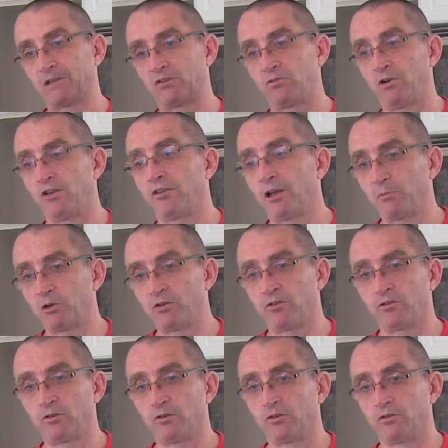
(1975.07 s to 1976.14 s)
as far as I'm
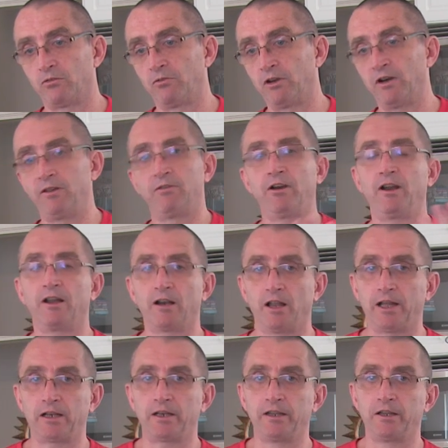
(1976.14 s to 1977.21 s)
concerned, very, very
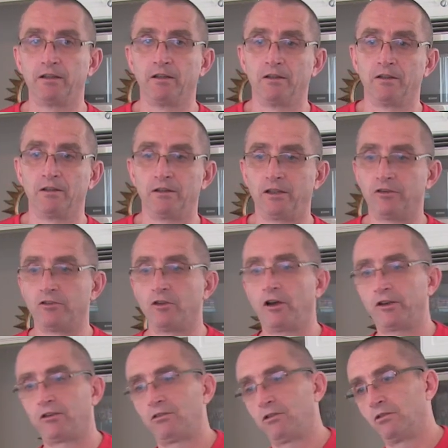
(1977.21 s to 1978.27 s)
unlikely is
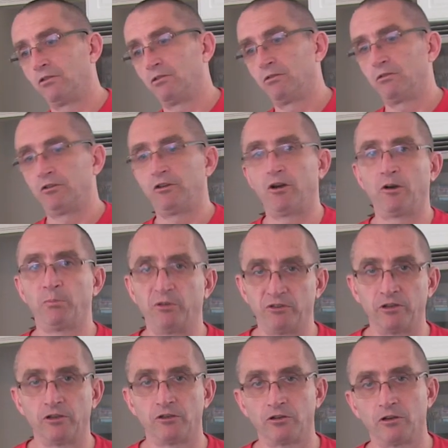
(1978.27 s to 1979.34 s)
not zero
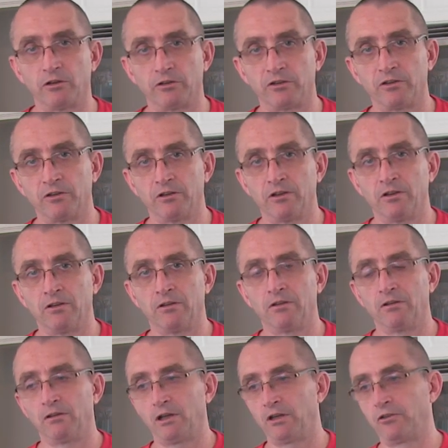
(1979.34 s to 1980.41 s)
percent chance.
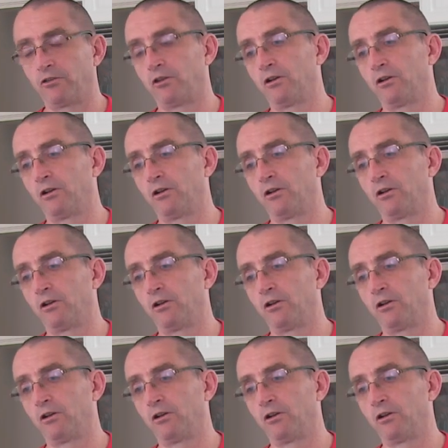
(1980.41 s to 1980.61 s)
And